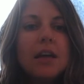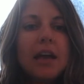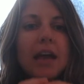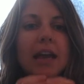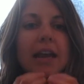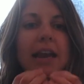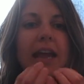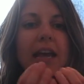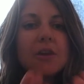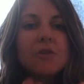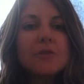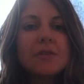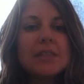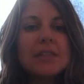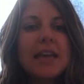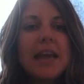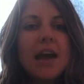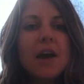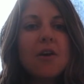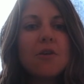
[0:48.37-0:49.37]
A net goes
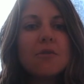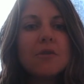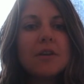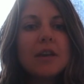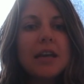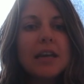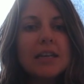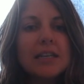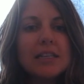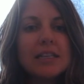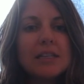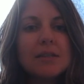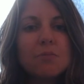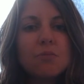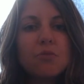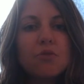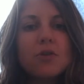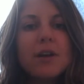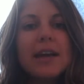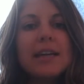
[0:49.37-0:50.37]
down and it
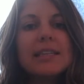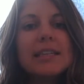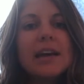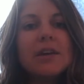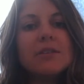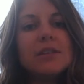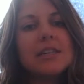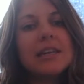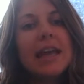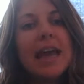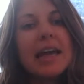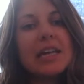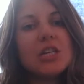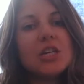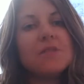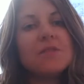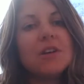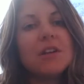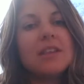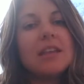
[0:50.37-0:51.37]
spreads out to catch
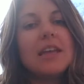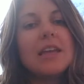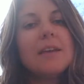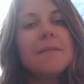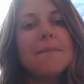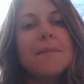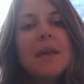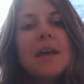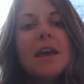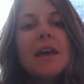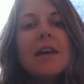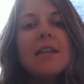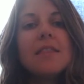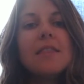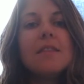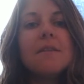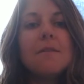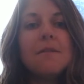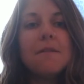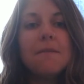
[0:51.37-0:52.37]
everything.
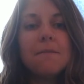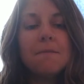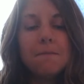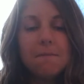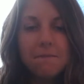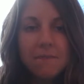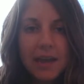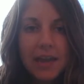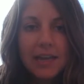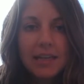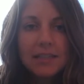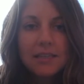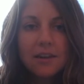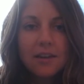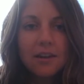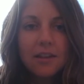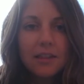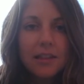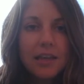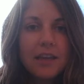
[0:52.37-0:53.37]
The veins on
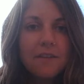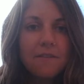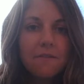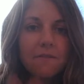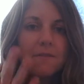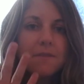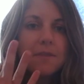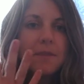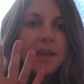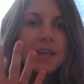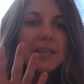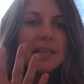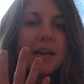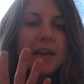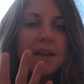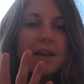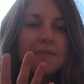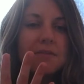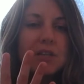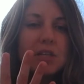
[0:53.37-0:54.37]
a leaf that
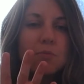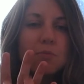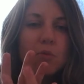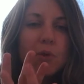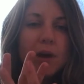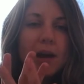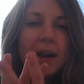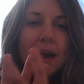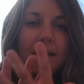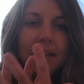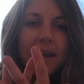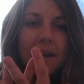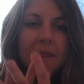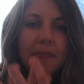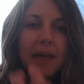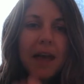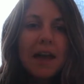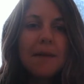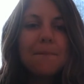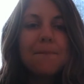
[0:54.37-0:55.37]
kind of spread out like
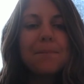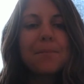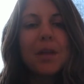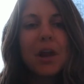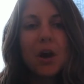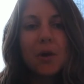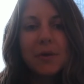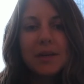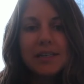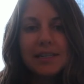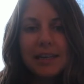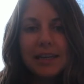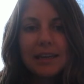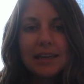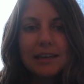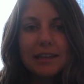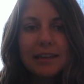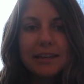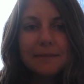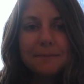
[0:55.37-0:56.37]
that are
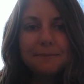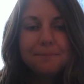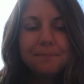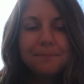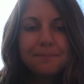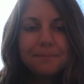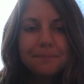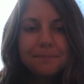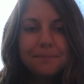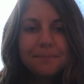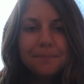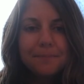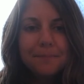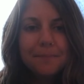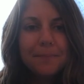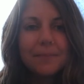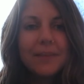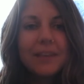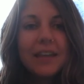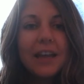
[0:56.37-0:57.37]
reticulate.
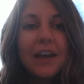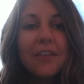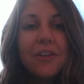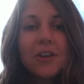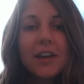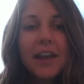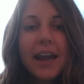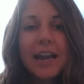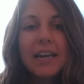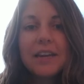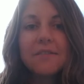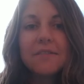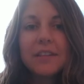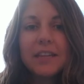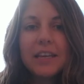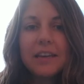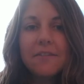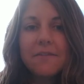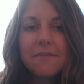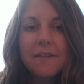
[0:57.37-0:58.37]
The other kind of
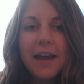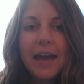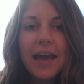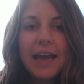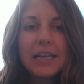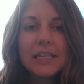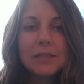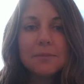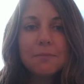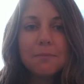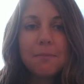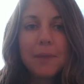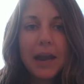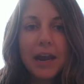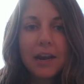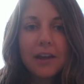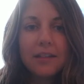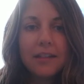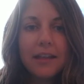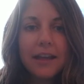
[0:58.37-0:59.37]
leaf has
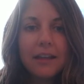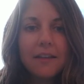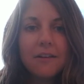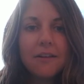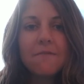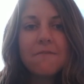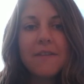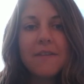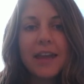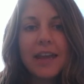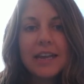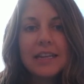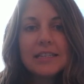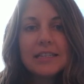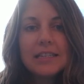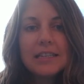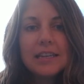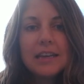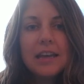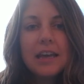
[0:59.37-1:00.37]
parallel
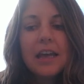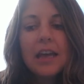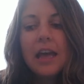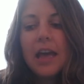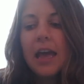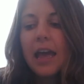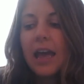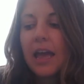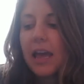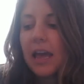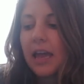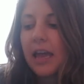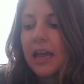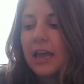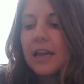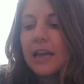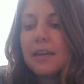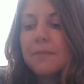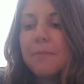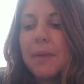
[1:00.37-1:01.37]
veins,
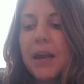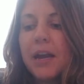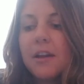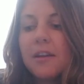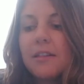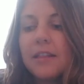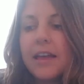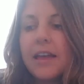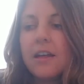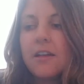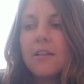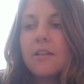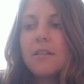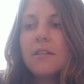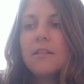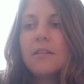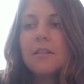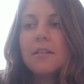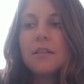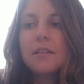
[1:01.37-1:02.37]
and parallel
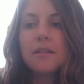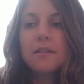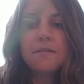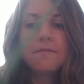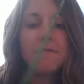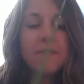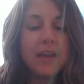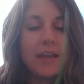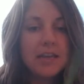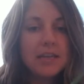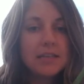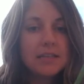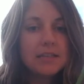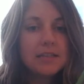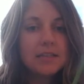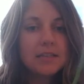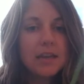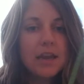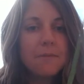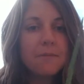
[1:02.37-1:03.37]

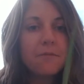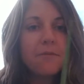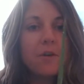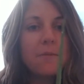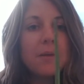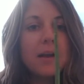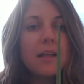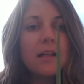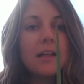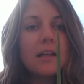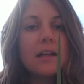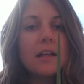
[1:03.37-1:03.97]
veins come from a